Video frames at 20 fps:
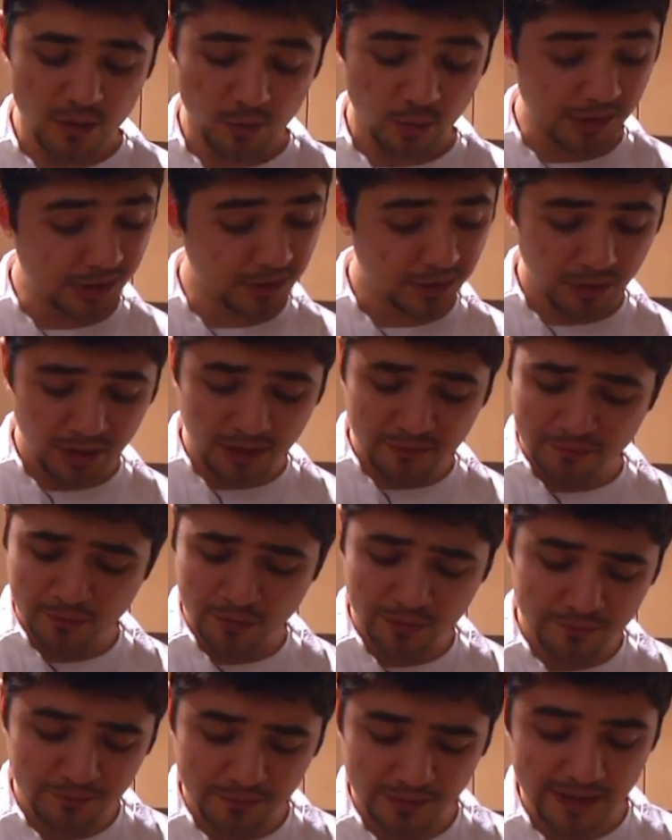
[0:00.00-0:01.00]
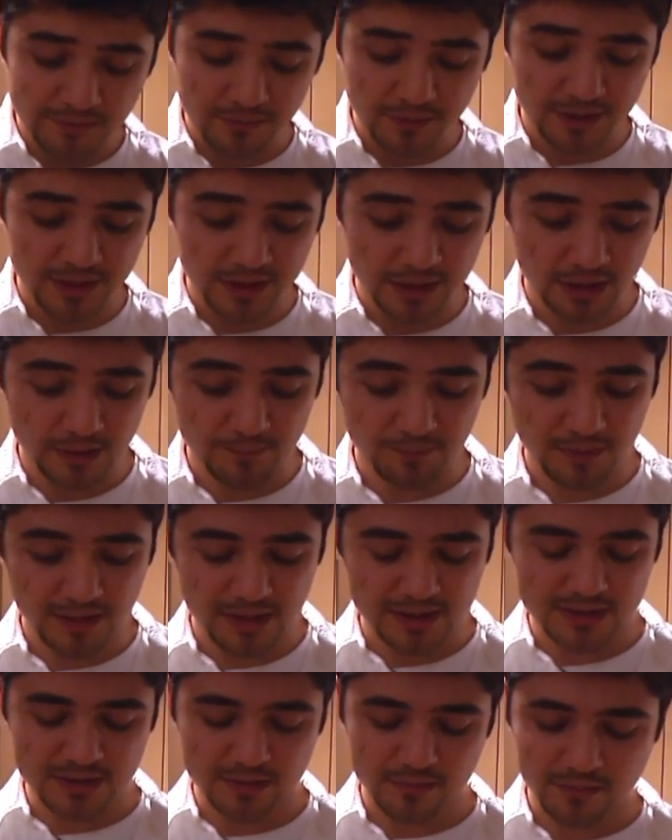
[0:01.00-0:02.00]
What you're looking for in flavor here,
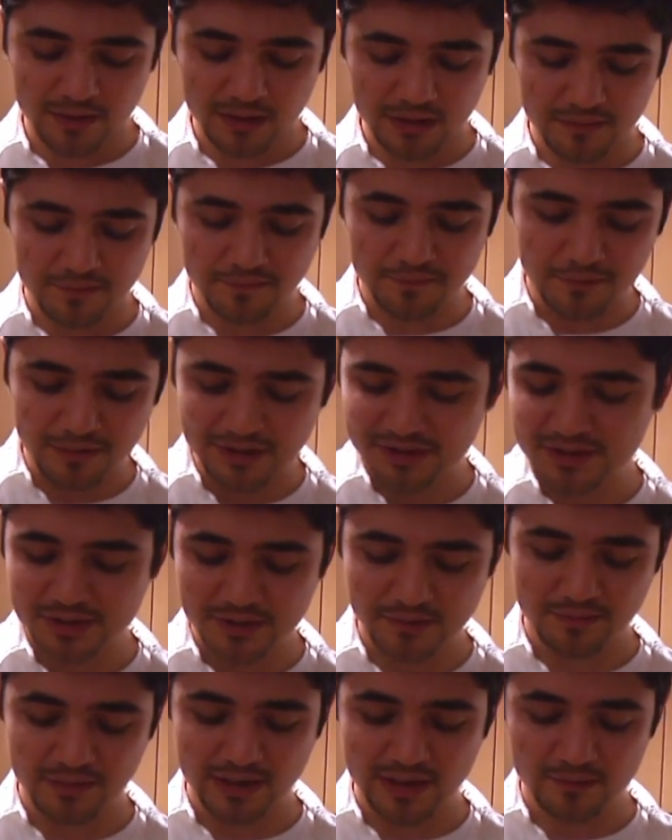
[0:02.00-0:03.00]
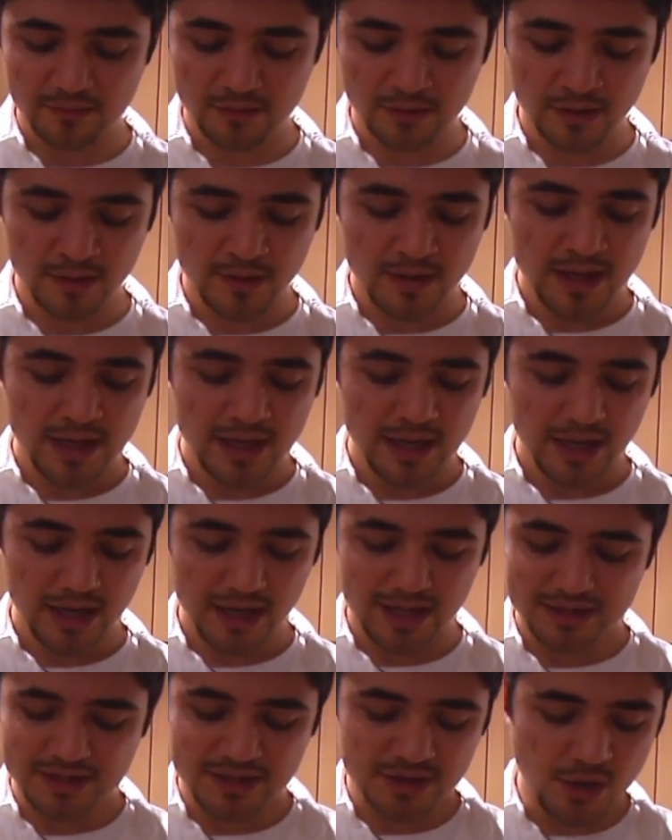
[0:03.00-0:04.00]
it's a very fresh flavor.
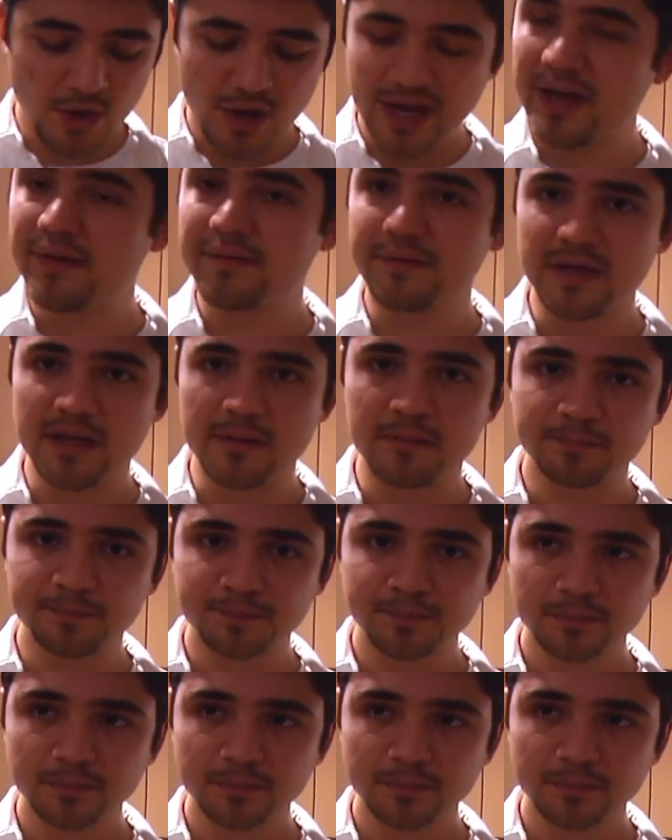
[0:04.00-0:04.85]
It's not heavy,